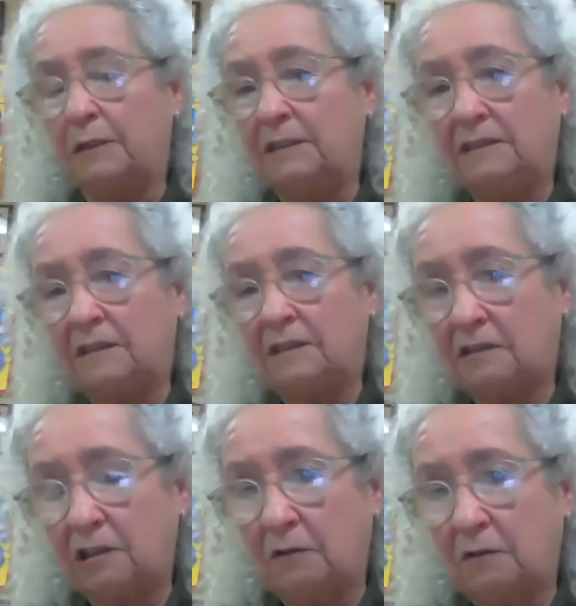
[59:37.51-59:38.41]
When he
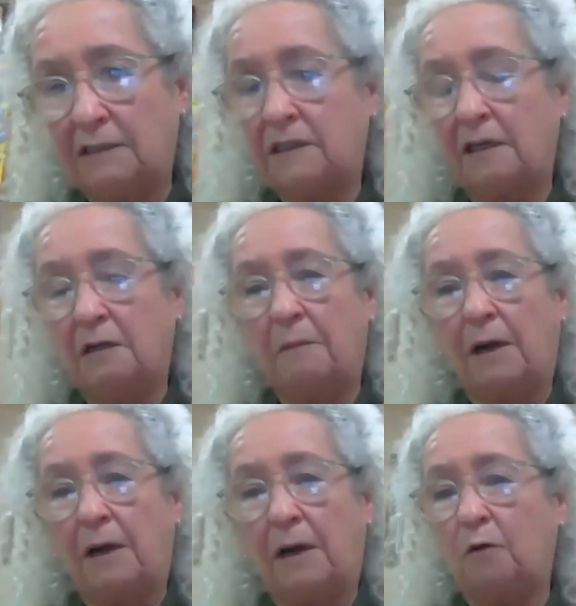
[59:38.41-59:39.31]
says to you, I say to
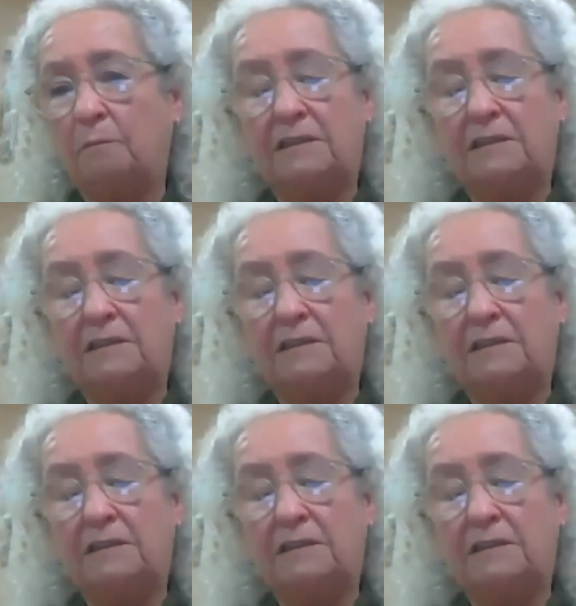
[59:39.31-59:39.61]
my woman,